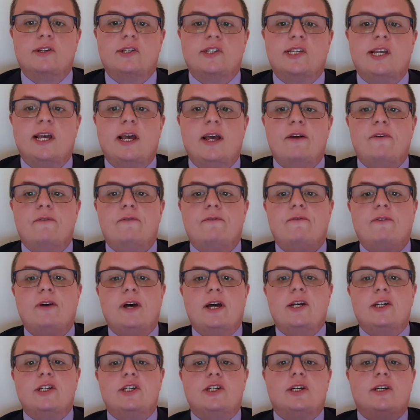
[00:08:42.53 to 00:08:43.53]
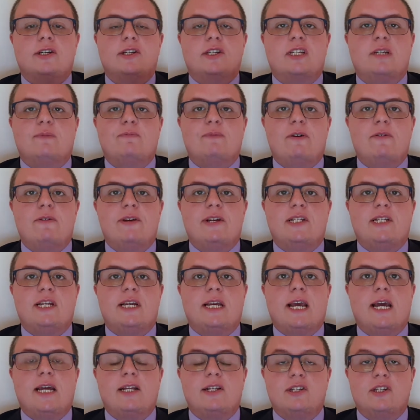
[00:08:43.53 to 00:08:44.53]
set flesh and spirit
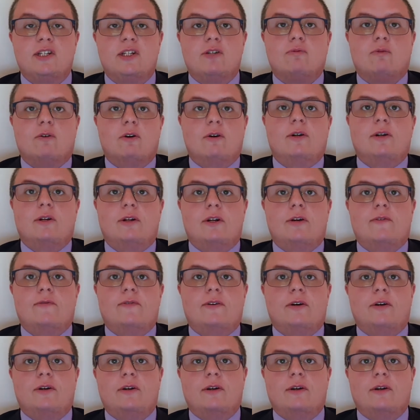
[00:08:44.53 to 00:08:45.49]
against one another